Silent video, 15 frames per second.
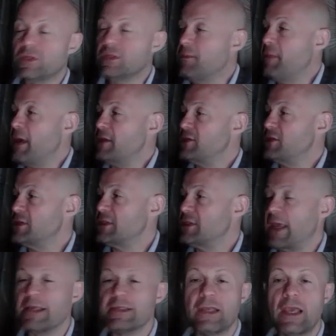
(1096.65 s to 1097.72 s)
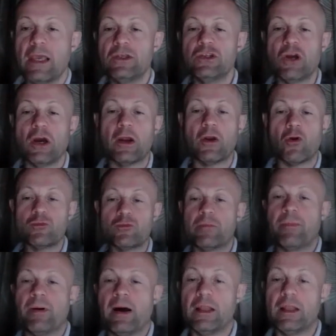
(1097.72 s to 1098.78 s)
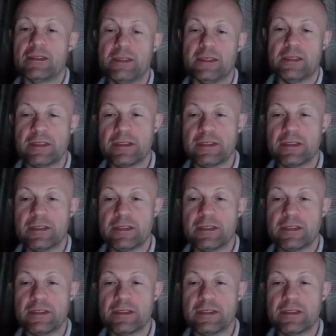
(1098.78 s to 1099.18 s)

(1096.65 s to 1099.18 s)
dimensions as HR norms and policies,